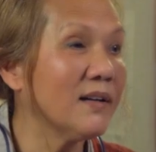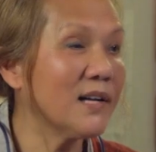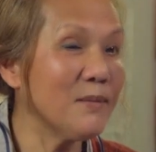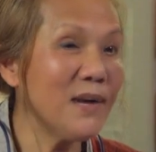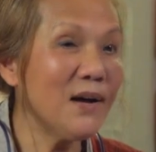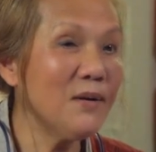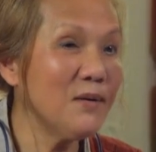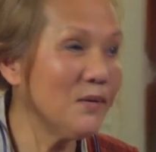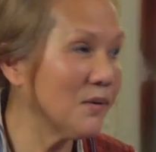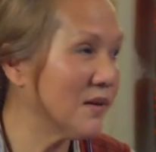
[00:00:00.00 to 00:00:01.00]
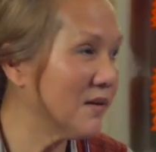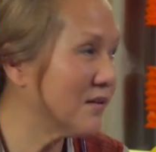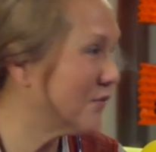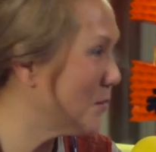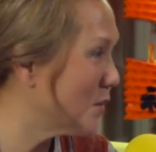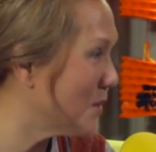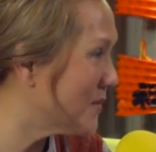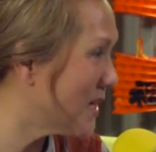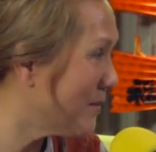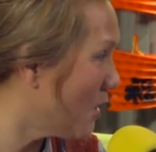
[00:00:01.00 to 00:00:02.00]
come out from some
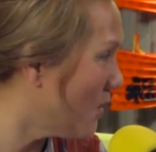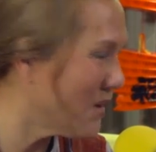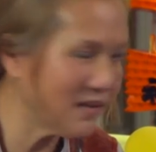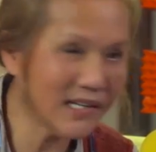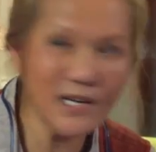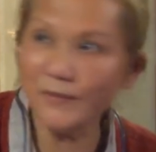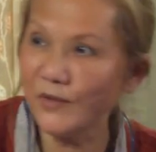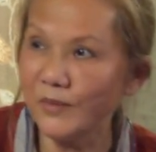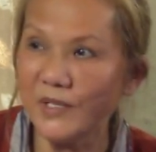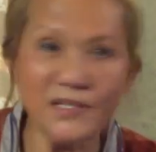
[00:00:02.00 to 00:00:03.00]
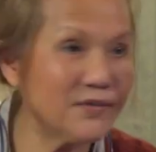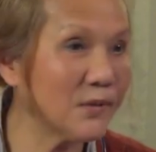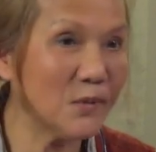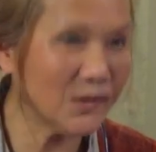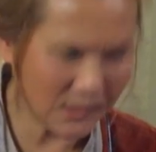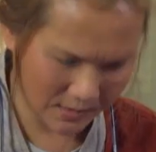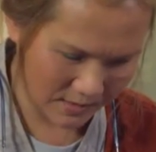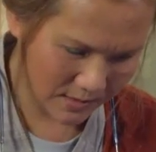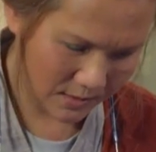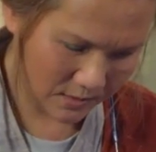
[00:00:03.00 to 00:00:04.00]
same door. They came from different quarter.
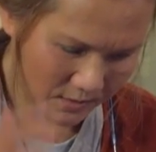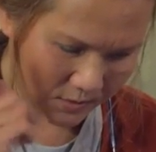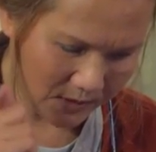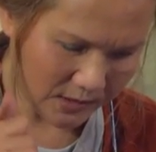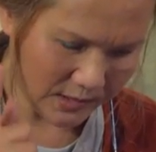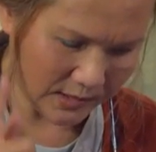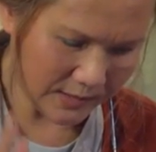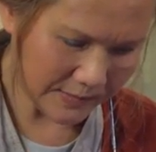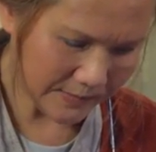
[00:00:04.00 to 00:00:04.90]
So she said,